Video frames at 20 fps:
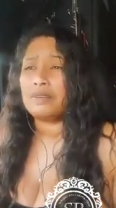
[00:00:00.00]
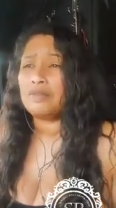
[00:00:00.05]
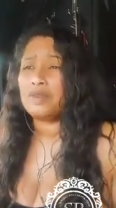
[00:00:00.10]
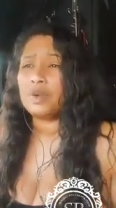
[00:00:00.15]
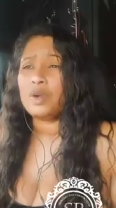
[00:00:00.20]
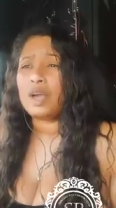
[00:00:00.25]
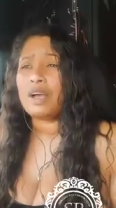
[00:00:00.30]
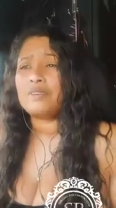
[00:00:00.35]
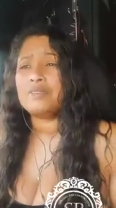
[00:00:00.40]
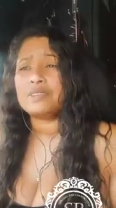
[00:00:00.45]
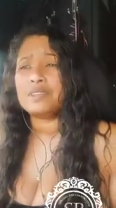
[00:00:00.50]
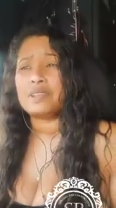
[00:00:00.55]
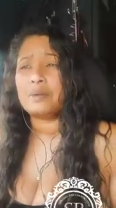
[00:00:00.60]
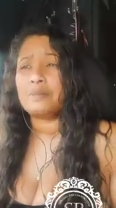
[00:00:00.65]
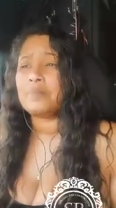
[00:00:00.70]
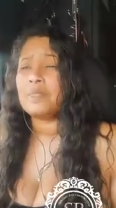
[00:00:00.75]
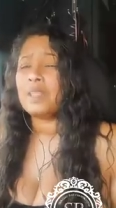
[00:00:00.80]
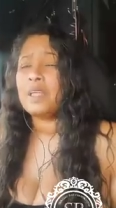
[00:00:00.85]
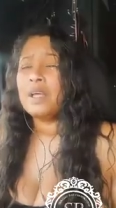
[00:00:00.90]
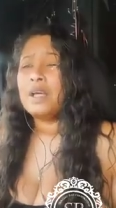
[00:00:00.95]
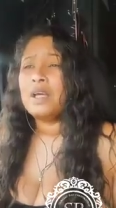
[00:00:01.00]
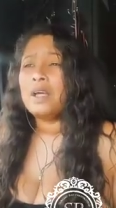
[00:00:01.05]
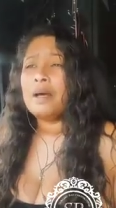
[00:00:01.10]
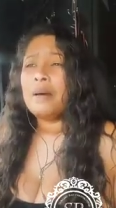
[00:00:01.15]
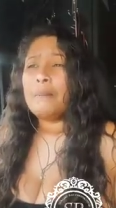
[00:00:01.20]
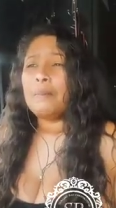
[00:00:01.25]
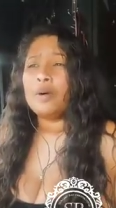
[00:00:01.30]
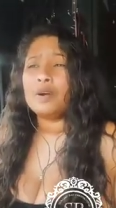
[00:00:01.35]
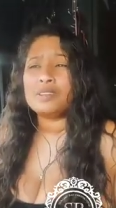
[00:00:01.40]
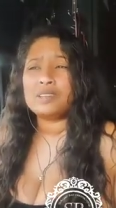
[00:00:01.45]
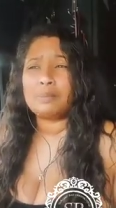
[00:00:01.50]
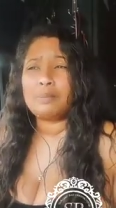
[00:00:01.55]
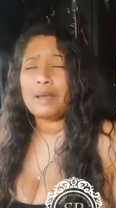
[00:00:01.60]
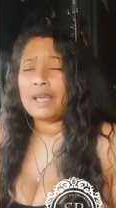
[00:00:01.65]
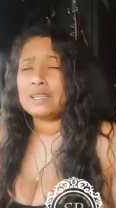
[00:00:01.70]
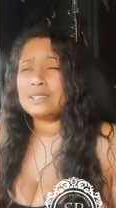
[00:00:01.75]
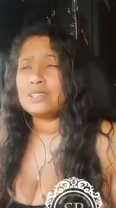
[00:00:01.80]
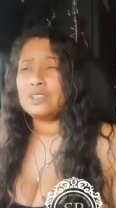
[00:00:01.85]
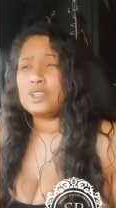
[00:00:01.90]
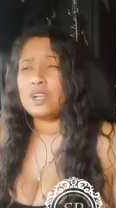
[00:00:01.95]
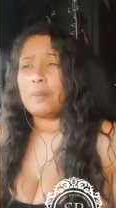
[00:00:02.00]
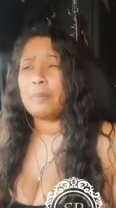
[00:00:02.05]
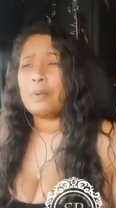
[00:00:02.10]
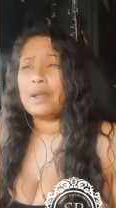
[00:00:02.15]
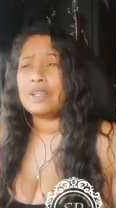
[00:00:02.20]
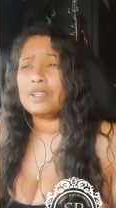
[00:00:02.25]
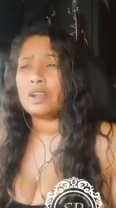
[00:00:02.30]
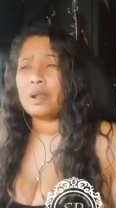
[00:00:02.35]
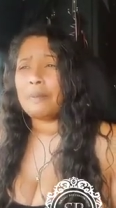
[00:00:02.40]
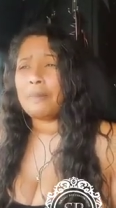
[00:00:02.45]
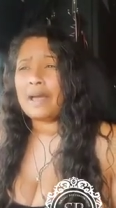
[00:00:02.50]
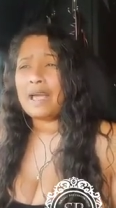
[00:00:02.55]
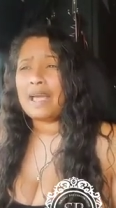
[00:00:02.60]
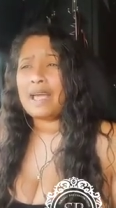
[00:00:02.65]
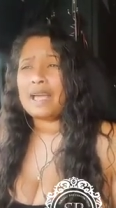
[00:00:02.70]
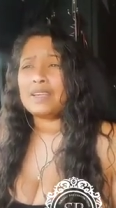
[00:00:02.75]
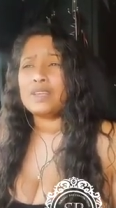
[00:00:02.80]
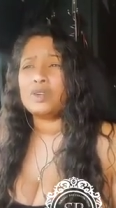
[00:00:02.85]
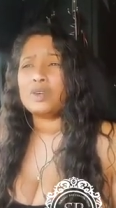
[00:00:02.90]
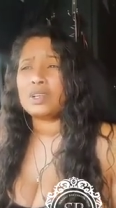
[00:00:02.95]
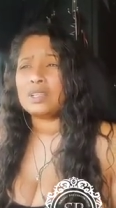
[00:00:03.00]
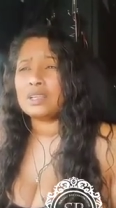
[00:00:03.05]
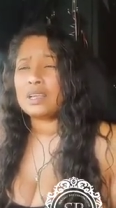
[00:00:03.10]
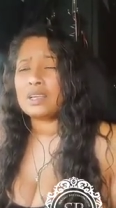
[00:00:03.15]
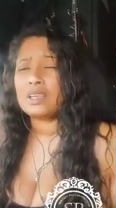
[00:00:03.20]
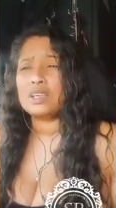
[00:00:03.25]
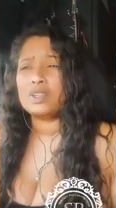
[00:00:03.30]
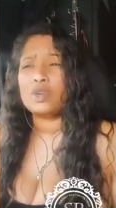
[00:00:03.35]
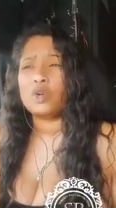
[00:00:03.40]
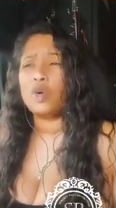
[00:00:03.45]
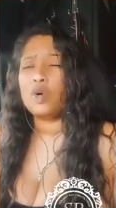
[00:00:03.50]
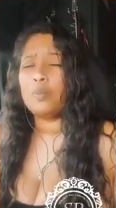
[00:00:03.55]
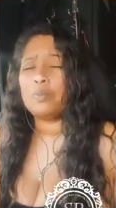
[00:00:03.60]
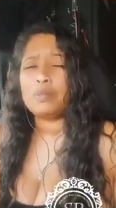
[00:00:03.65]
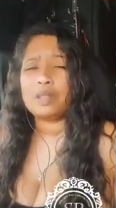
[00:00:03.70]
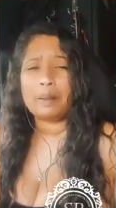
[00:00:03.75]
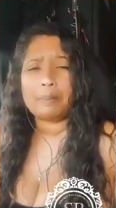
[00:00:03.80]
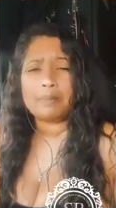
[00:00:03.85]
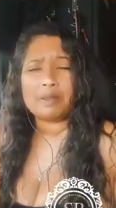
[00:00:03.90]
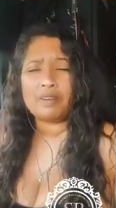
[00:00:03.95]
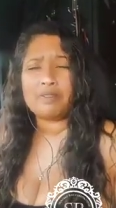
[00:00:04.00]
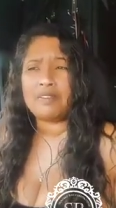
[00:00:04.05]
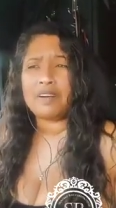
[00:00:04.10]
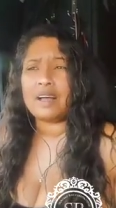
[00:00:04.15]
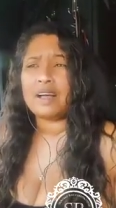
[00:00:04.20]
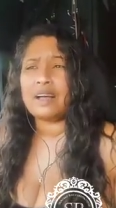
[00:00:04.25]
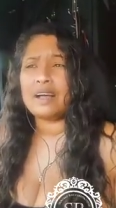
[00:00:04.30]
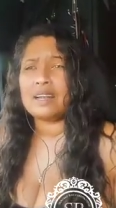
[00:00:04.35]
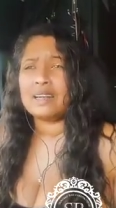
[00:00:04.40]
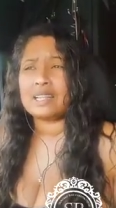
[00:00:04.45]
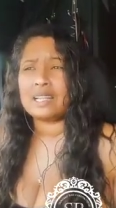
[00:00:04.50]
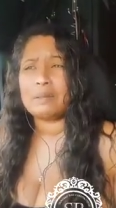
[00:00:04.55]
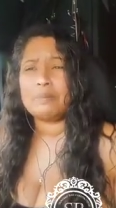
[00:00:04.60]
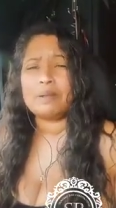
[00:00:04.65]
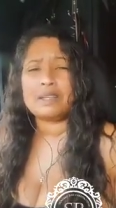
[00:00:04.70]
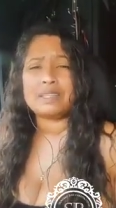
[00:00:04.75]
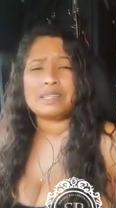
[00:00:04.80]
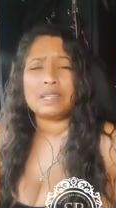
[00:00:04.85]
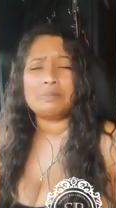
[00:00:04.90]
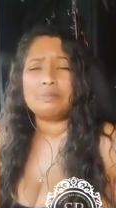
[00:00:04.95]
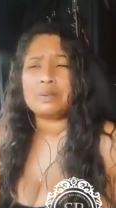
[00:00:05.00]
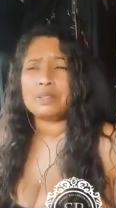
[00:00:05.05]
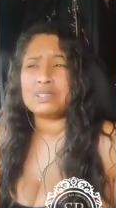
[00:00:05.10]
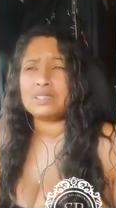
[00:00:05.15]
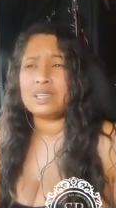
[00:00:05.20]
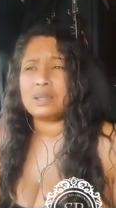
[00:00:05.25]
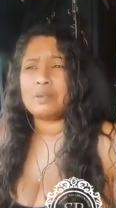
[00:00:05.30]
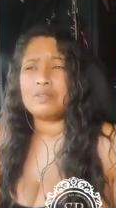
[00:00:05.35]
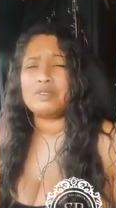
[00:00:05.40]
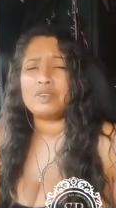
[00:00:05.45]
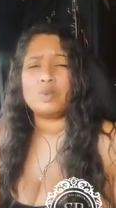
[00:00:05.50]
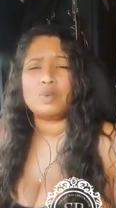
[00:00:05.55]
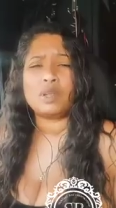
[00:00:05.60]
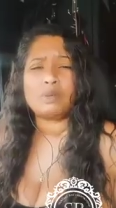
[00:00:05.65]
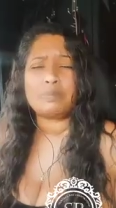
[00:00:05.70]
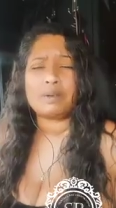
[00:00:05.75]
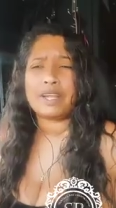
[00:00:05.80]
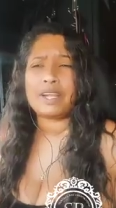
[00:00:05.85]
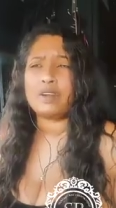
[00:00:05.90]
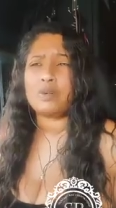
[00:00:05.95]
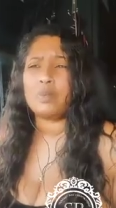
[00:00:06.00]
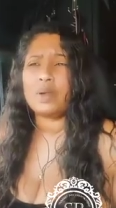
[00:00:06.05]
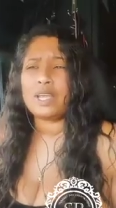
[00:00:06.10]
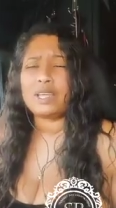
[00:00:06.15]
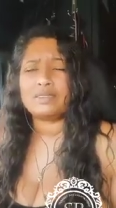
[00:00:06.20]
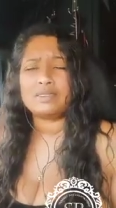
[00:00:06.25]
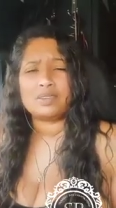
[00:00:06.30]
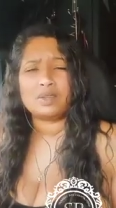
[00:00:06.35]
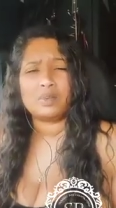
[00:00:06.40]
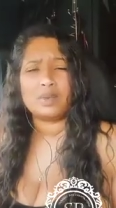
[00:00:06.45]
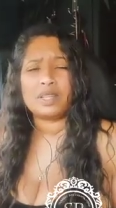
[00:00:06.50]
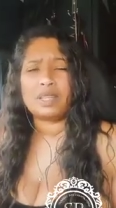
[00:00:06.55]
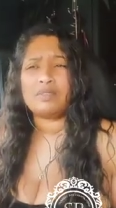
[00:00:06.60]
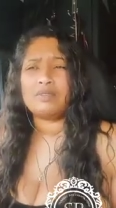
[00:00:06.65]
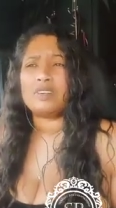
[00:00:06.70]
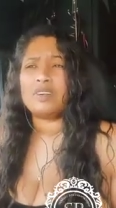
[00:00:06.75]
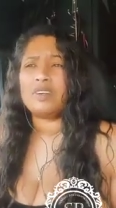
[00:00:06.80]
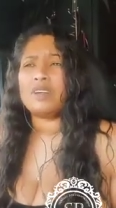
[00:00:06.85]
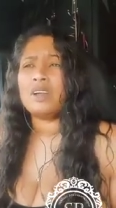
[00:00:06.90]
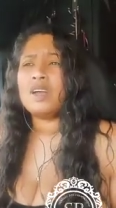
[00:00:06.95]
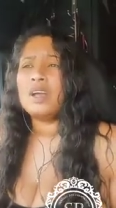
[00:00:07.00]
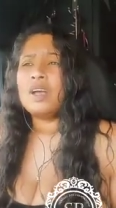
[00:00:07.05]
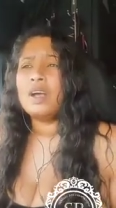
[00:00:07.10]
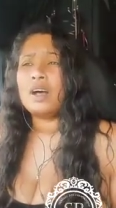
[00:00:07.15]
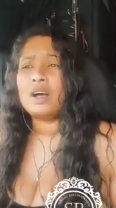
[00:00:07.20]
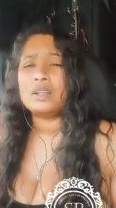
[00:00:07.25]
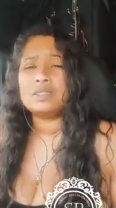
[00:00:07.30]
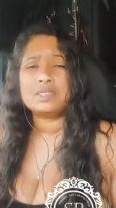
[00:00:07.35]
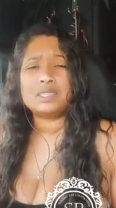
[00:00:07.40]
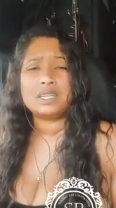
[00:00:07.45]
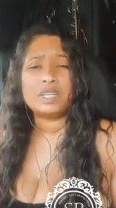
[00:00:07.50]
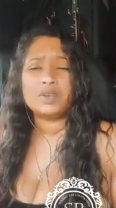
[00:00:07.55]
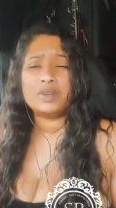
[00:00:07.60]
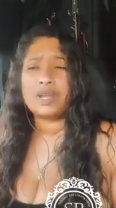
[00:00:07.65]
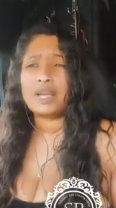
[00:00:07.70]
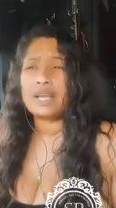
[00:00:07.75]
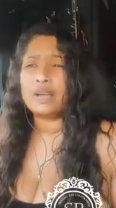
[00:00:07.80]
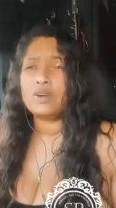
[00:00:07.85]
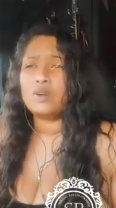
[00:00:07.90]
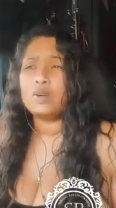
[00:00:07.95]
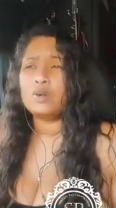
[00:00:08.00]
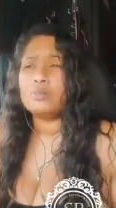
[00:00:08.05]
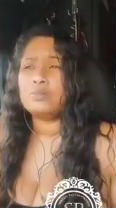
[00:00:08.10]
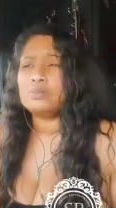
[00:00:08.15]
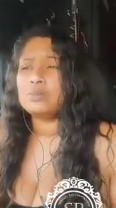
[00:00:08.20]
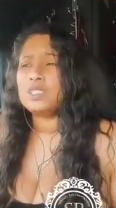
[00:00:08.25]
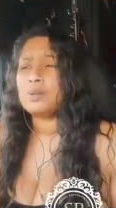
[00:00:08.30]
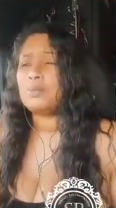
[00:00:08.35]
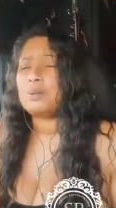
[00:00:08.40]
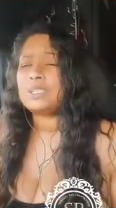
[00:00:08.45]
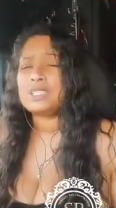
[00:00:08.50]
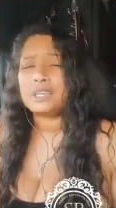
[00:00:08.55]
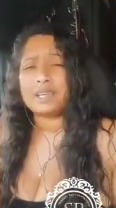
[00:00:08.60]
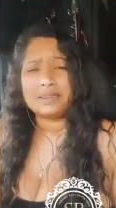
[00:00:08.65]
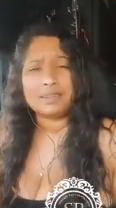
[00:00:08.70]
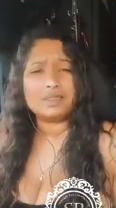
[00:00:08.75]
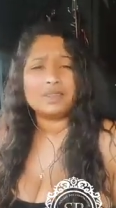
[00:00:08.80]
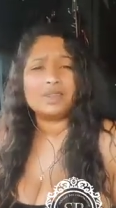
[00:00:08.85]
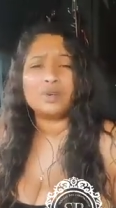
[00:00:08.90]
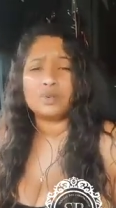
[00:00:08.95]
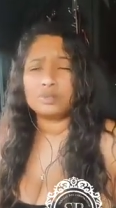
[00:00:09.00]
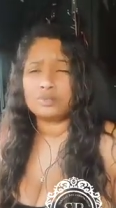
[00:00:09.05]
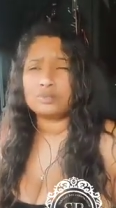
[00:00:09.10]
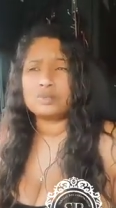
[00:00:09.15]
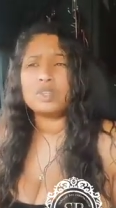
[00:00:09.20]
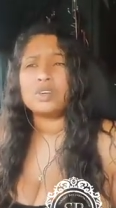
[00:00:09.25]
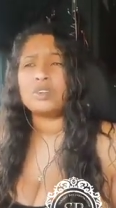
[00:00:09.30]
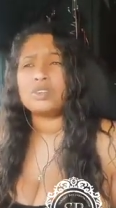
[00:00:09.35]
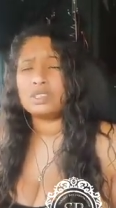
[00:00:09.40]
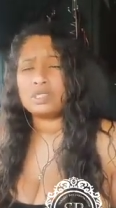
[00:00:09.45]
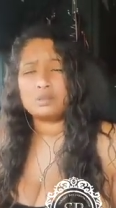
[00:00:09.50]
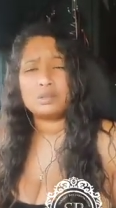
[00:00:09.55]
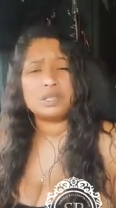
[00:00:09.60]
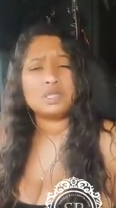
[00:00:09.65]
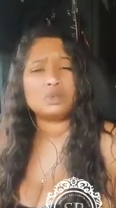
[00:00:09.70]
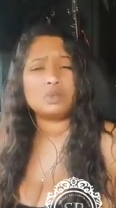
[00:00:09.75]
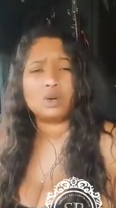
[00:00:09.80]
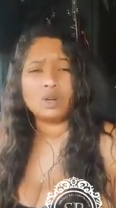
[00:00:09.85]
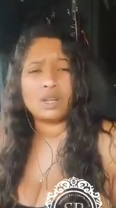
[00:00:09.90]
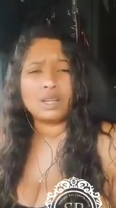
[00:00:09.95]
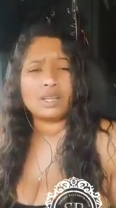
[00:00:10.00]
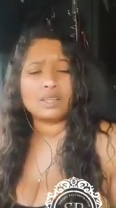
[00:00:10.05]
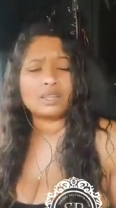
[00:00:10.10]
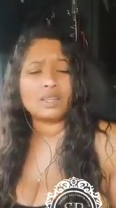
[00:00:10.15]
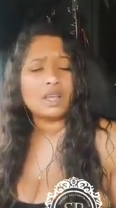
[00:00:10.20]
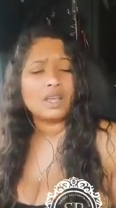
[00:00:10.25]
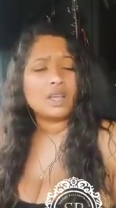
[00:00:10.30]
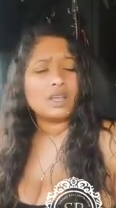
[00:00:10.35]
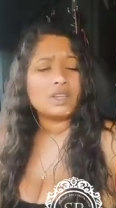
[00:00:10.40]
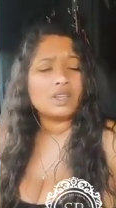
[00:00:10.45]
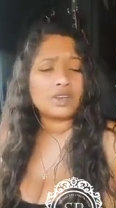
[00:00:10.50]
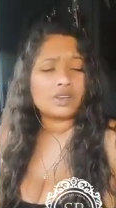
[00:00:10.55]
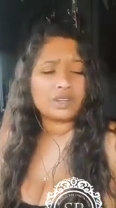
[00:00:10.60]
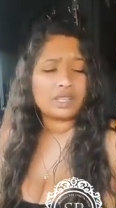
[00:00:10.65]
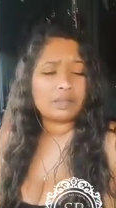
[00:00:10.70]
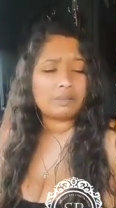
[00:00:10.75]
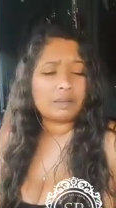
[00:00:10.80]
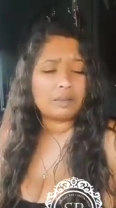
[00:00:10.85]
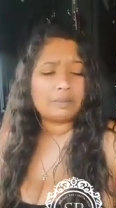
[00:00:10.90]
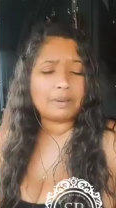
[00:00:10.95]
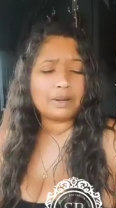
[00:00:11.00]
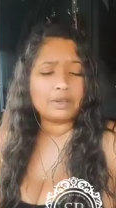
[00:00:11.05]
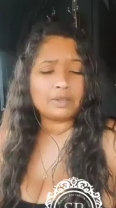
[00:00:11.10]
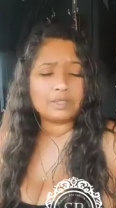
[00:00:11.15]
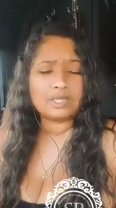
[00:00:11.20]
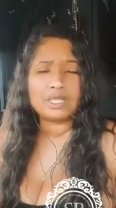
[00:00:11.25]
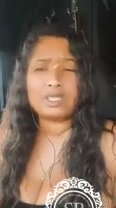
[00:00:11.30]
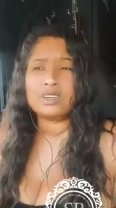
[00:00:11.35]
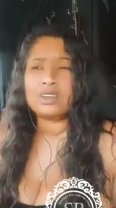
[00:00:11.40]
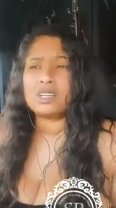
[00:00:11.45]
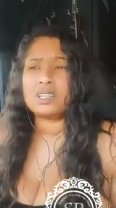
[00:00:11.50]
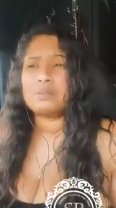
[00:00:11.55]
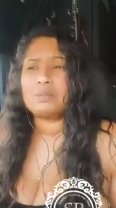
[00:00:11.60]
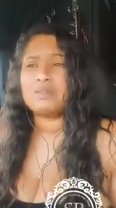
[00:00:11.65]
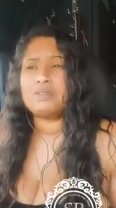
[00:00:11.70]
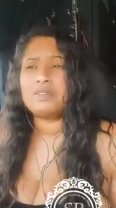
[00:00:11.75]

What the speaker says: poisey pads in your bag, you can open up your faja a little bit and put some if you want by your waist or whatever until you get home. But just know you're going to be swollen, you're going to be bloated, you're going to be feeling all kind of ways.